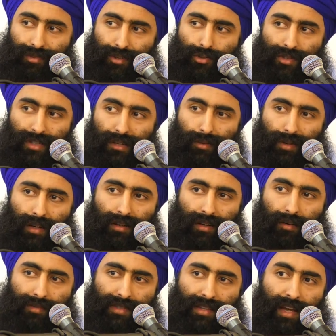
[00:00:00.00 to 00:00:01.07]
usually when I
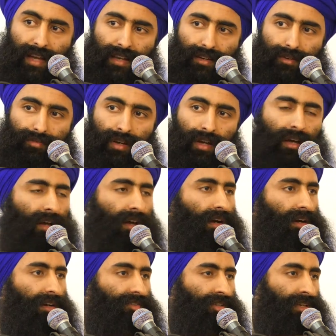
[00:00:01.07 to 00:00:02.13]
come to the end of
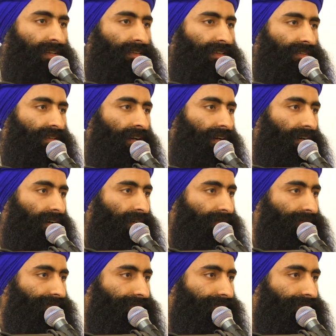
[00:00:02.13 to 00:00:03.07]
a Shaheed Di Saka,